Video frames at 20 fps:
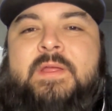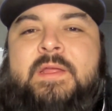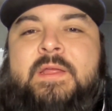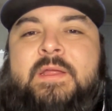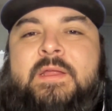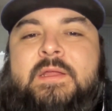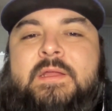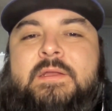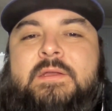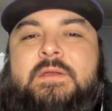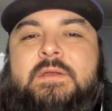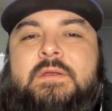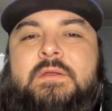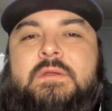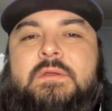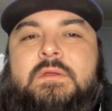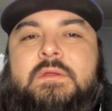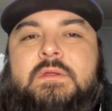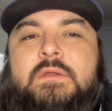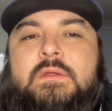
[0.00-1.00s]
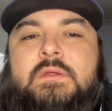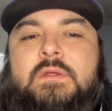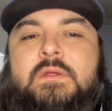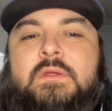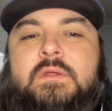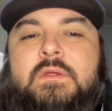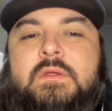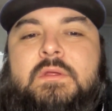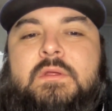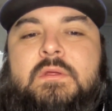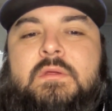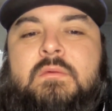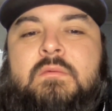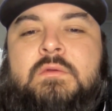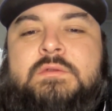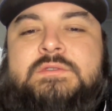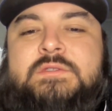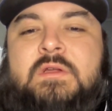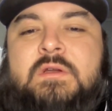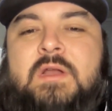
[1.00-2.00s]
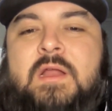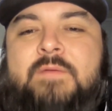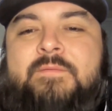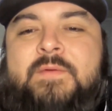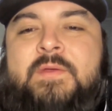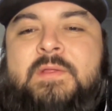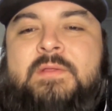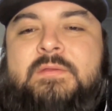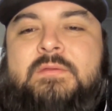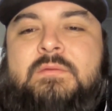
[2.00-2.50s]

And we'll start off